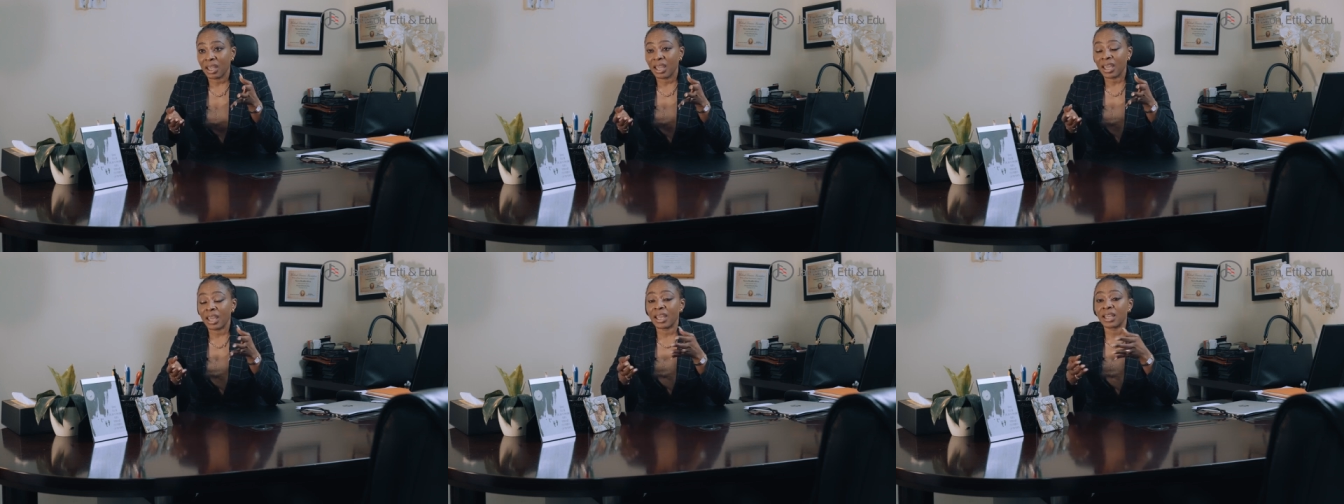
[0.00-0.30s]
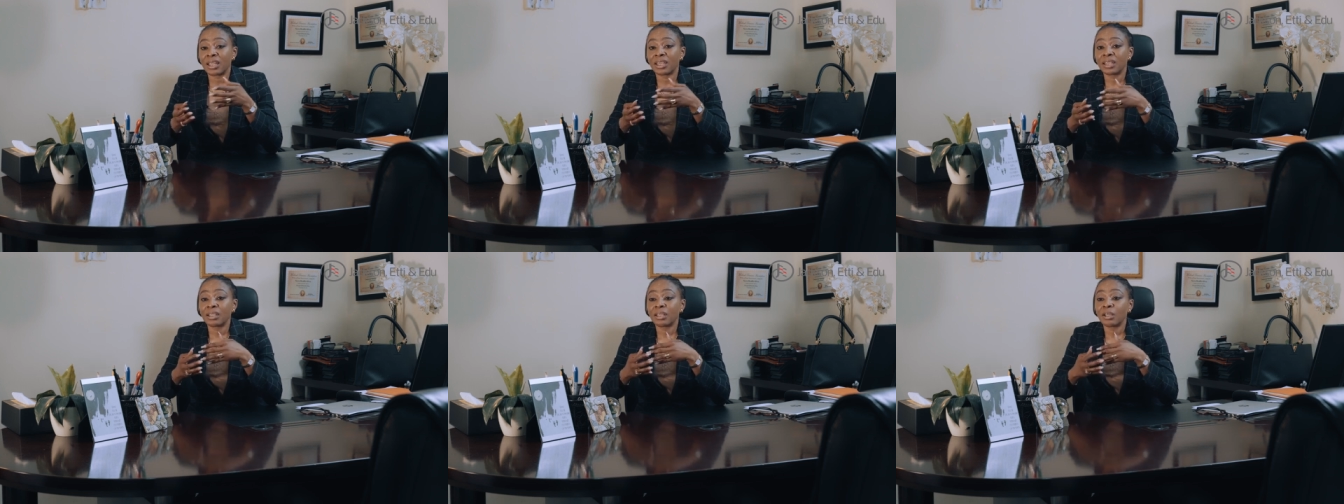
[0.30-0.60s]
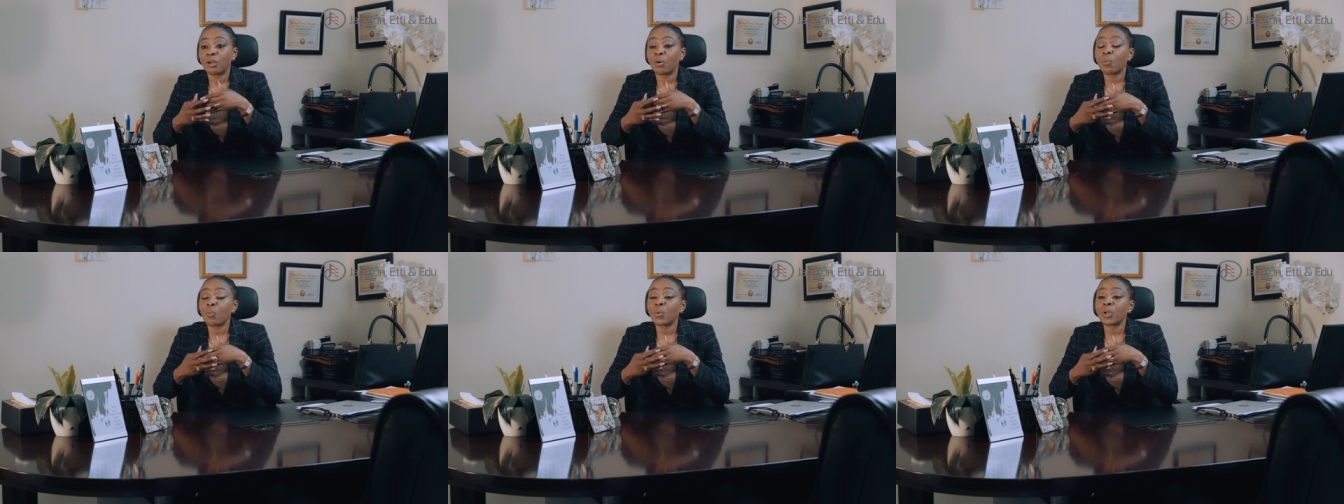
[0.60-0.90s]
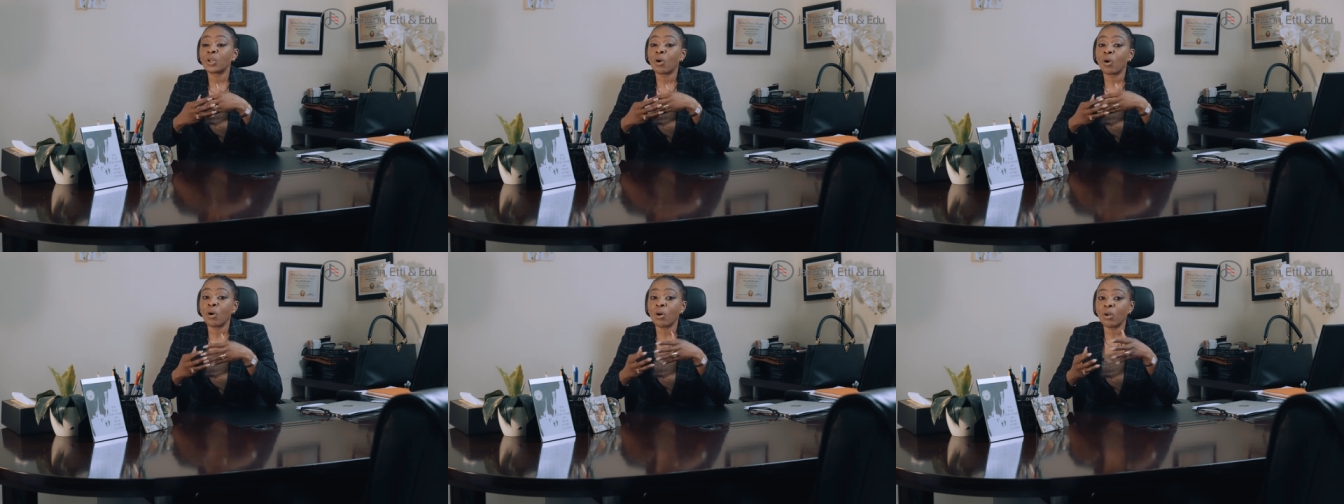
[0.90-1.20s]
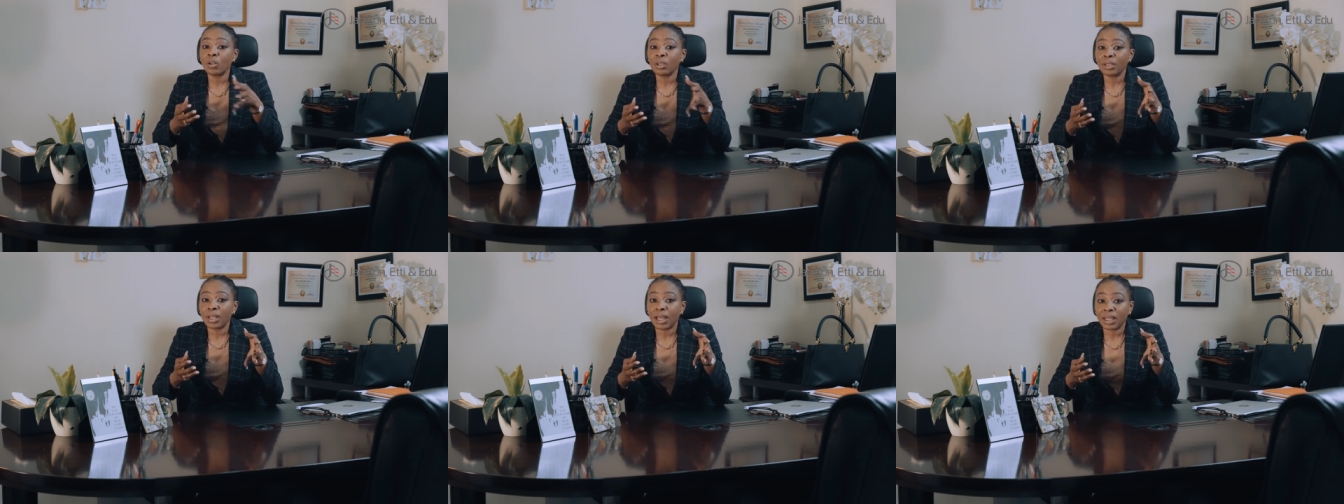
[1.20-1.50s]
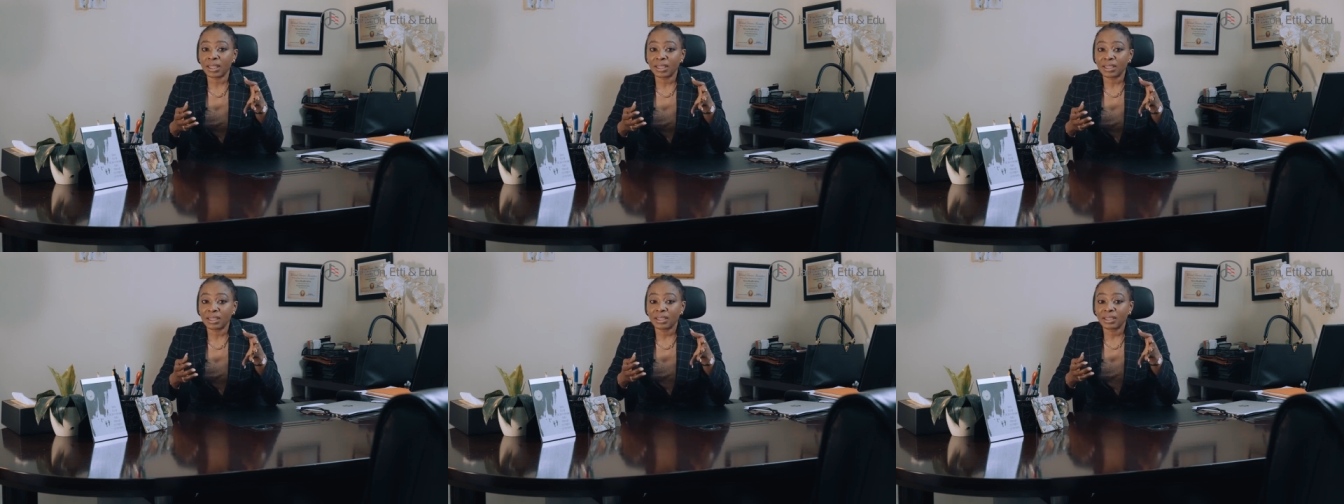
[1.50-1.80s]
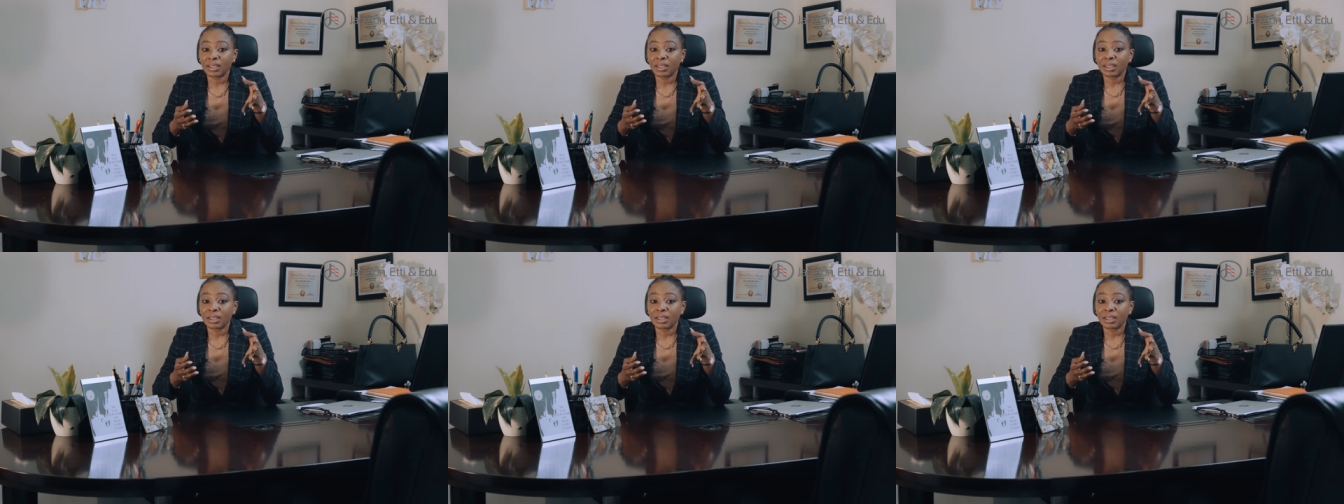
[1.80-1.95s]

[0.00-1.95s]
And with all that,